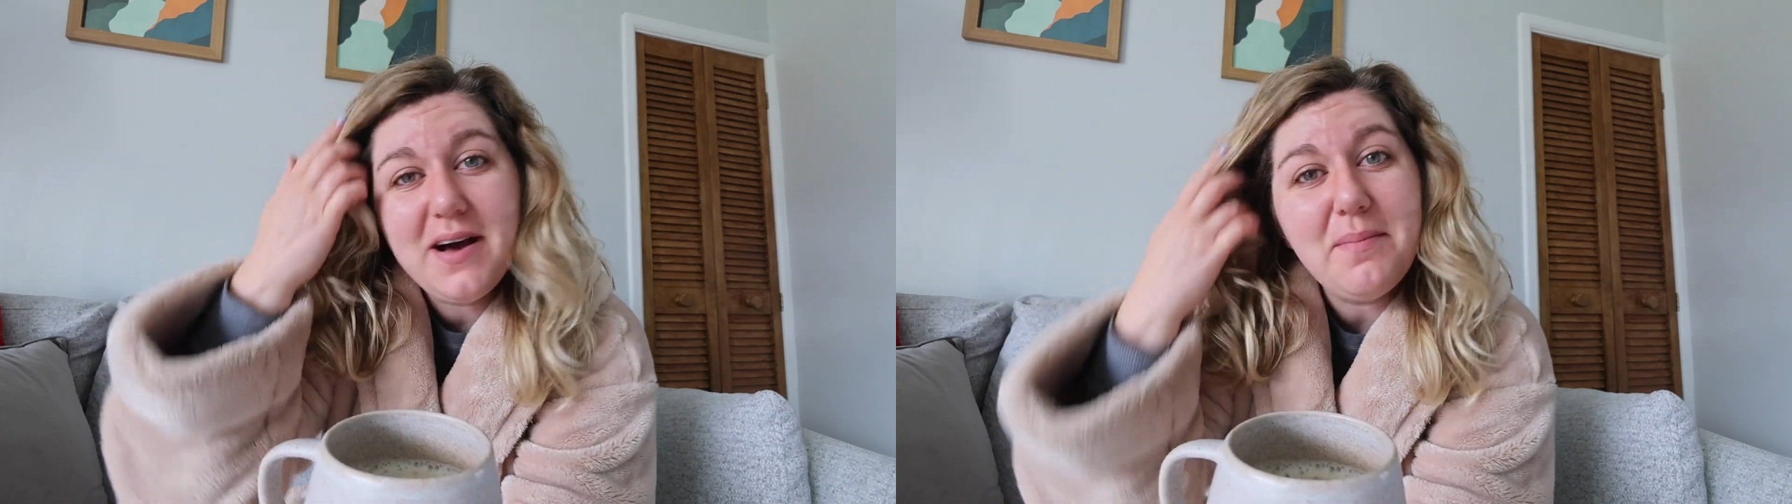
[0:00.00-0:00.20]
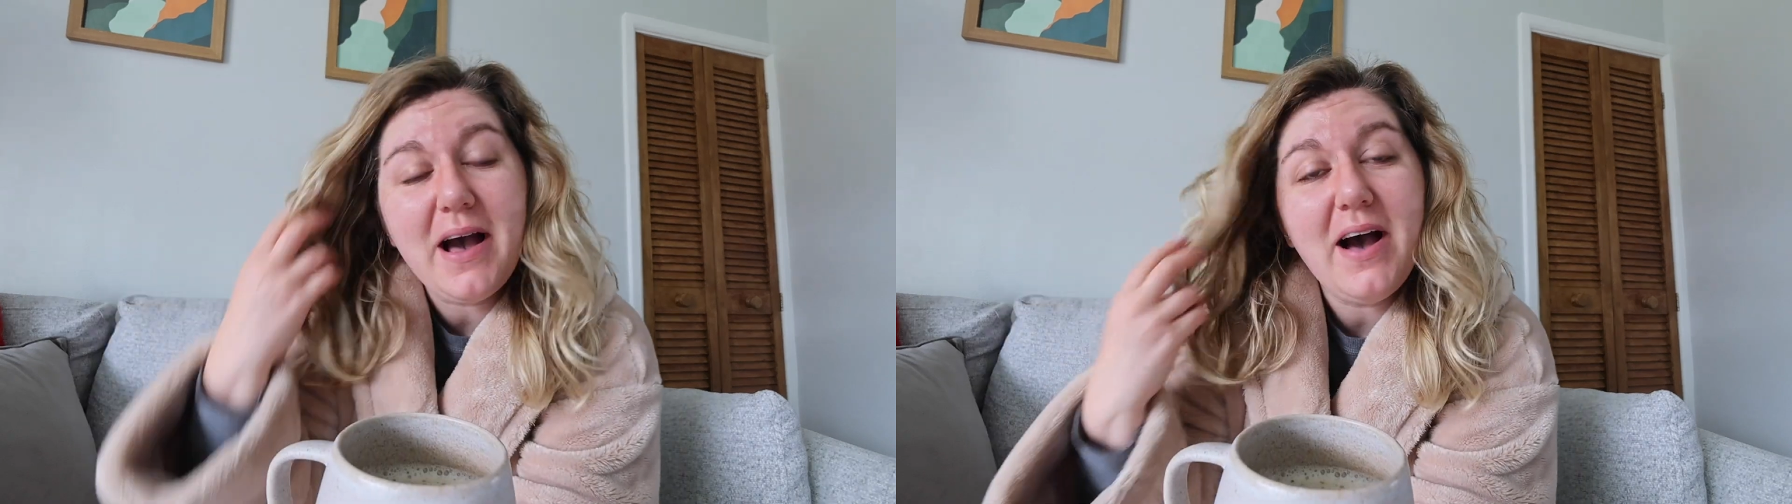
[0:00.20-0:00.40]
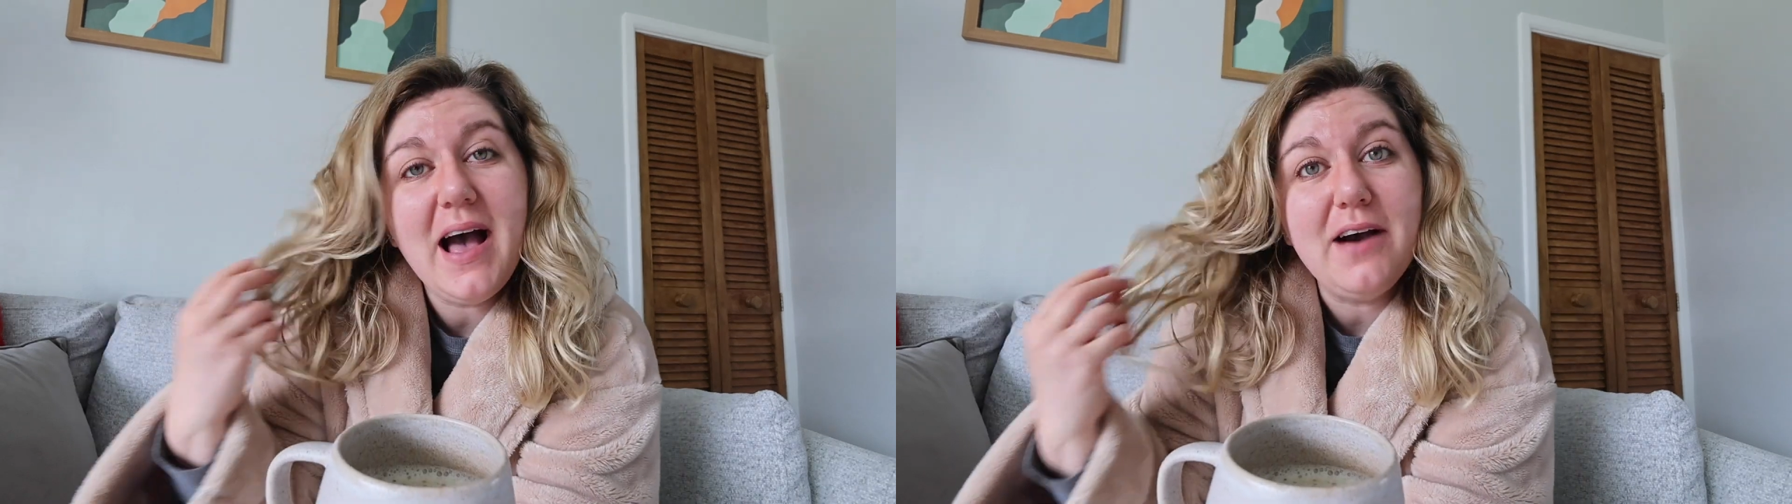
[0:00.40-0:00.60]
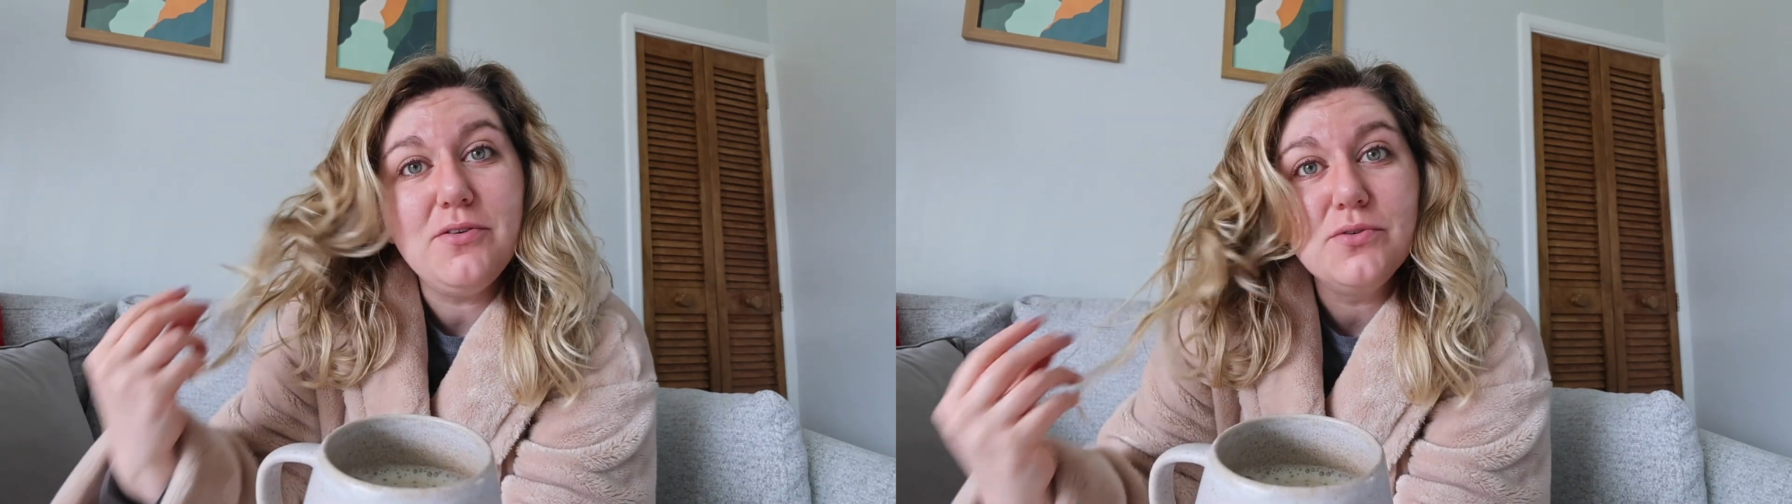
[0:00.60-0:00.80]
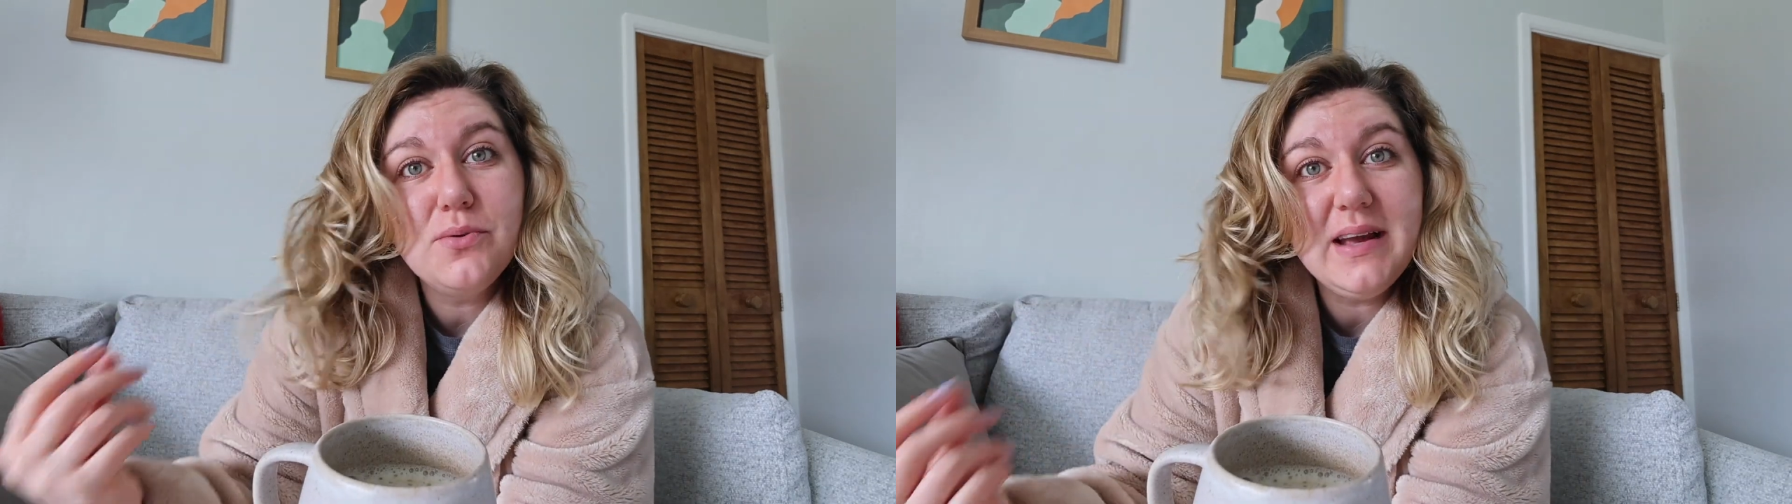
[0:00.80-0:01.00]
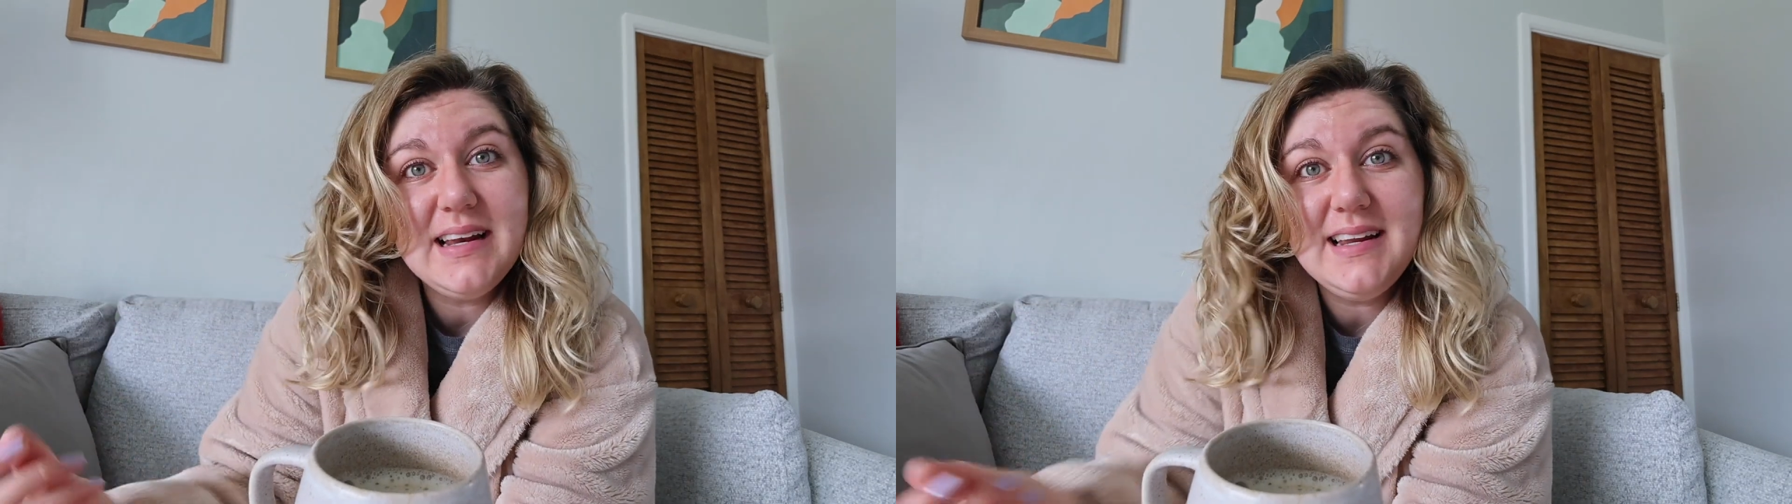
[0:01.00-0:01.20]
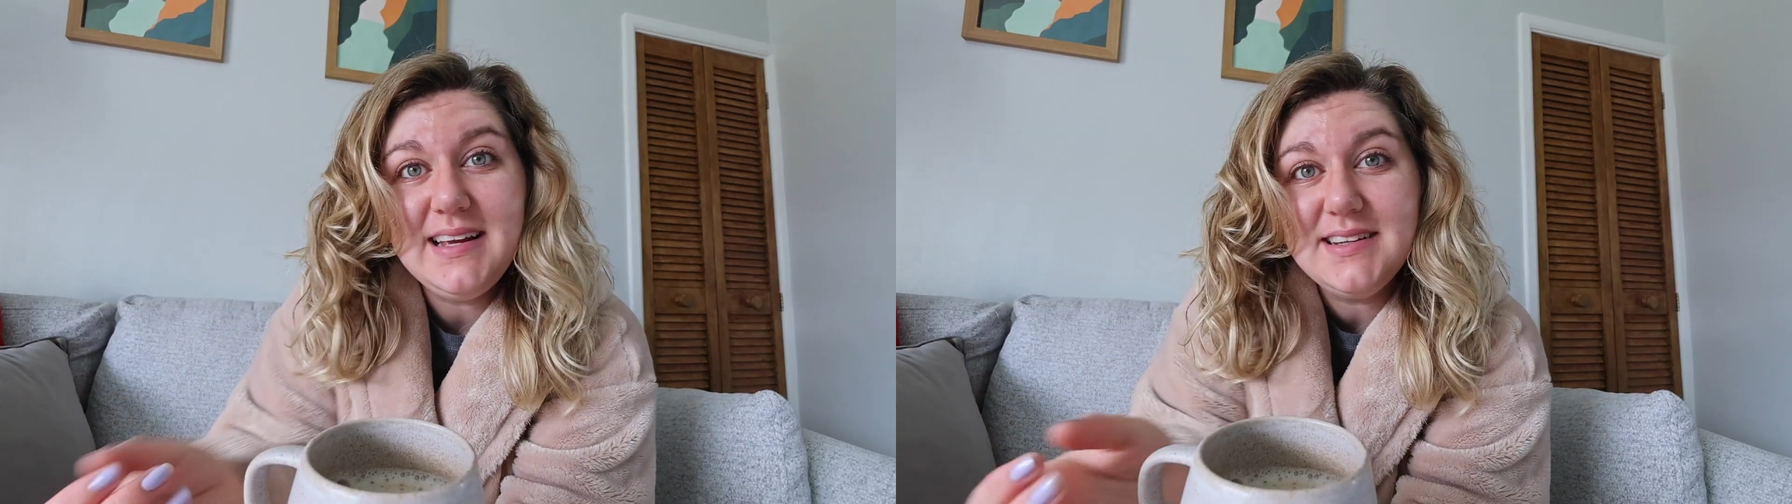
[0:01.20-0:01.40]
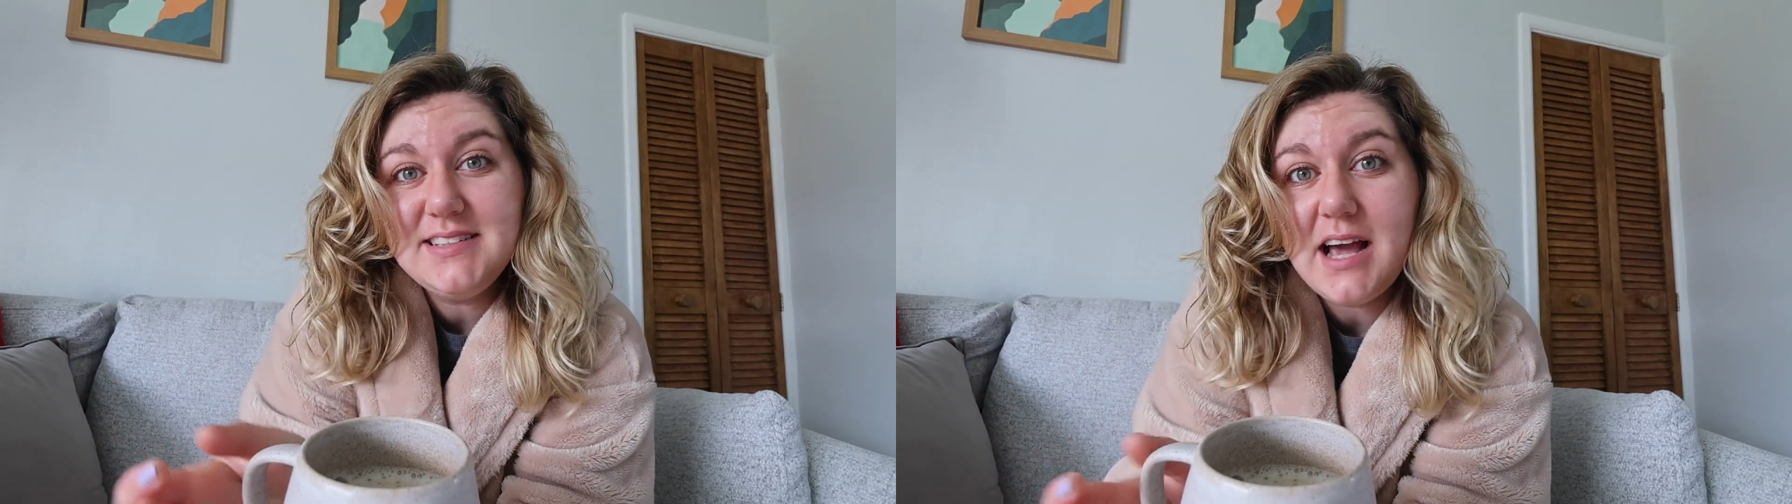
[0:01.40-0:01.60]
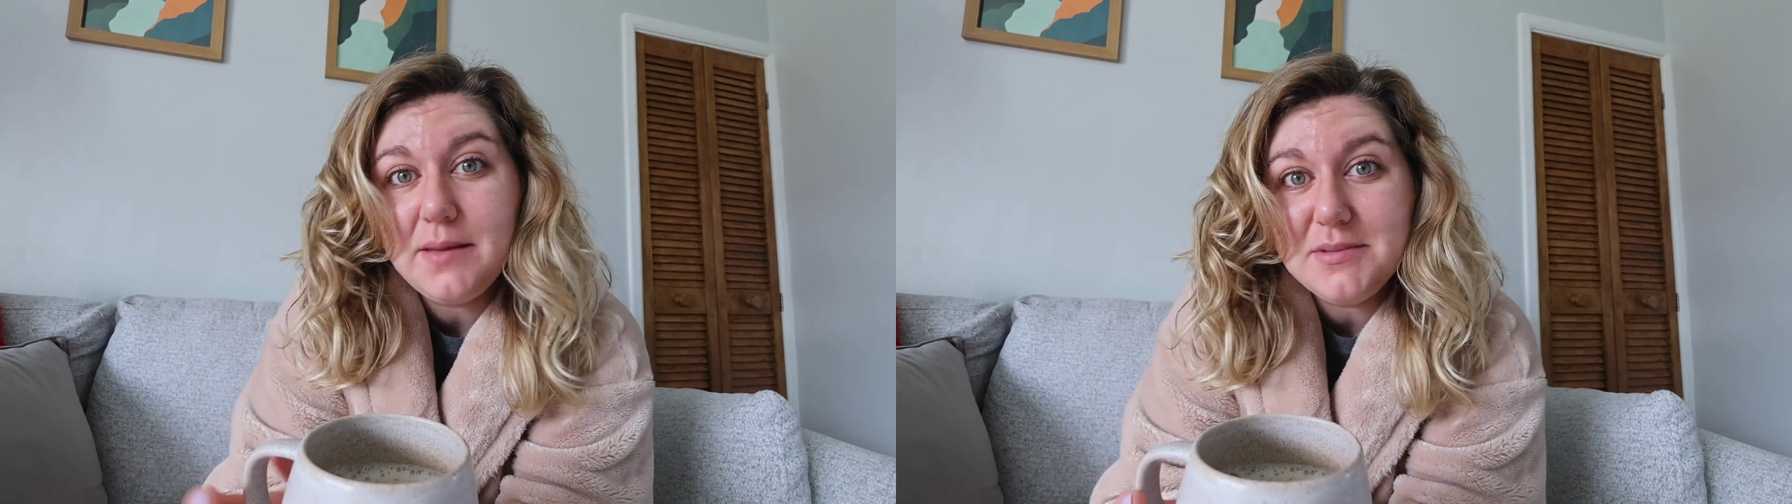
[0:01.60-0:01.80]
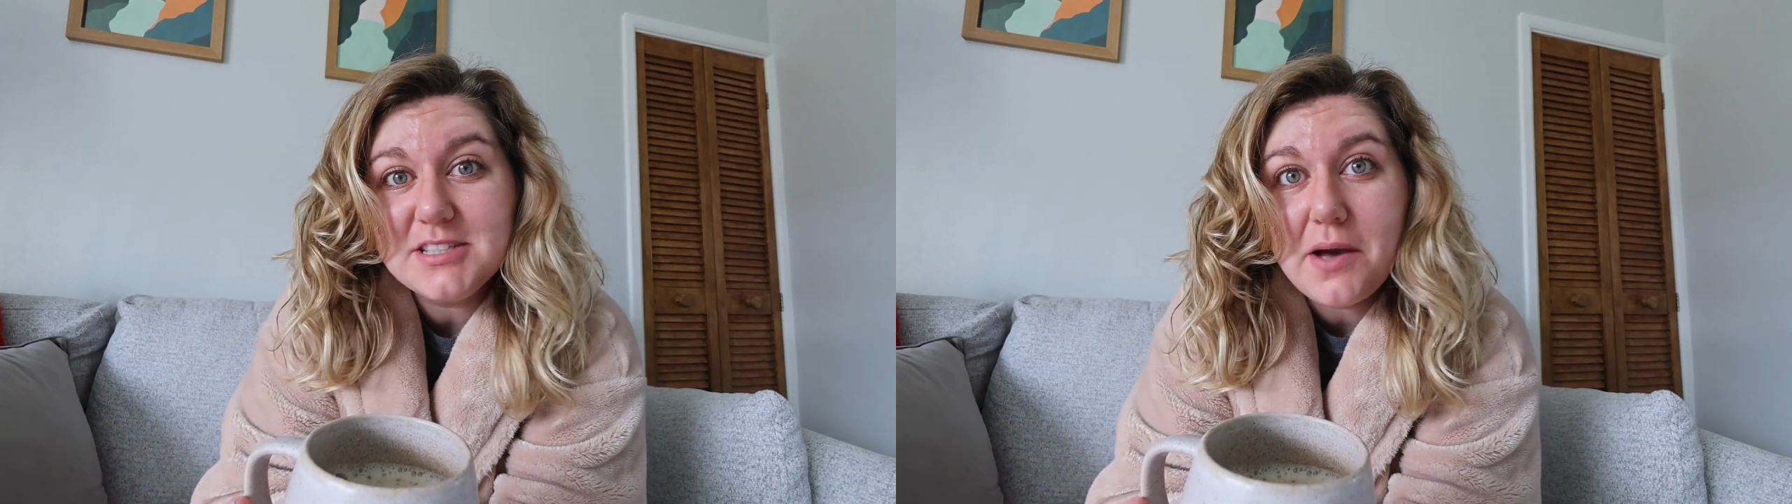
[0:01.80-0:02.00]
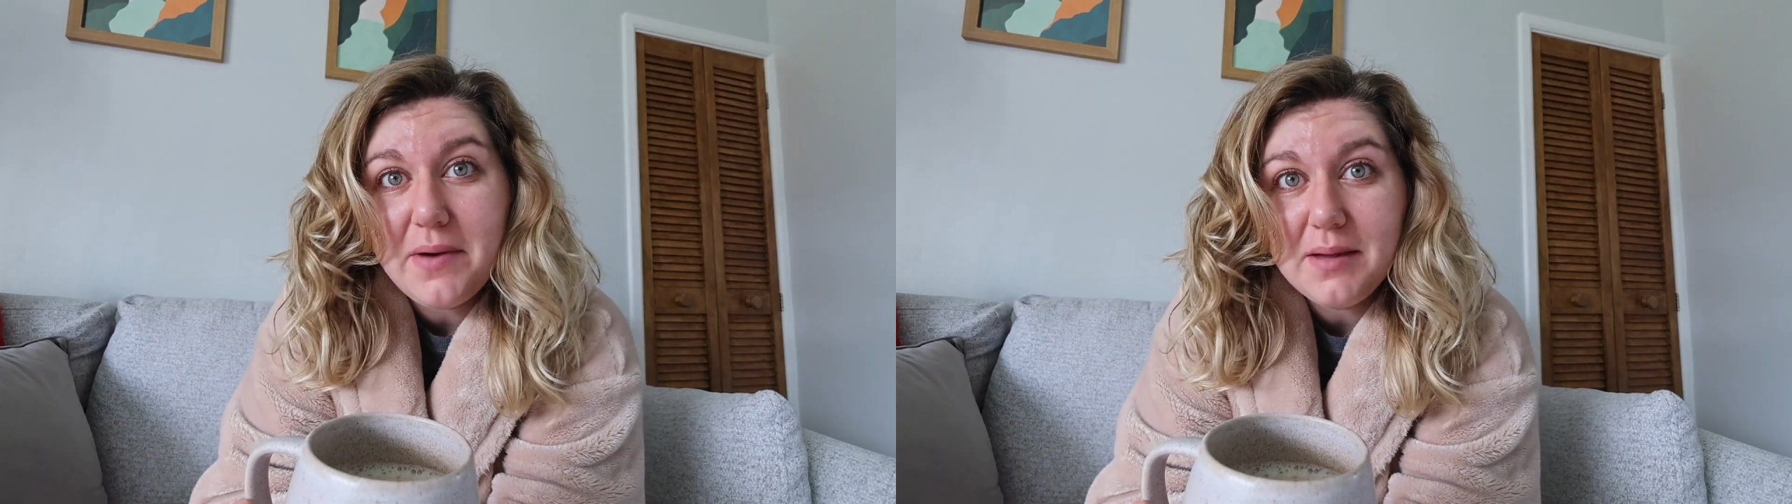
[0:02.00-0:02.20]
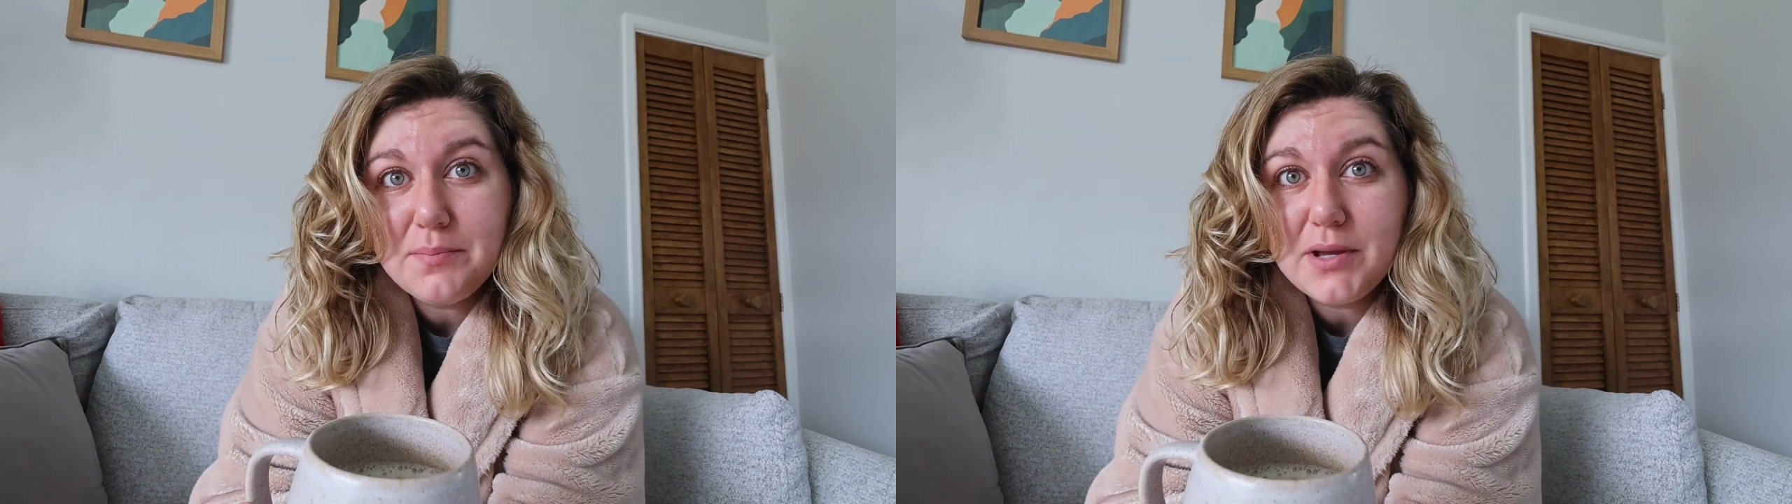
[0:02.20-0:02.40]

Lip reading: about how quickly time is going,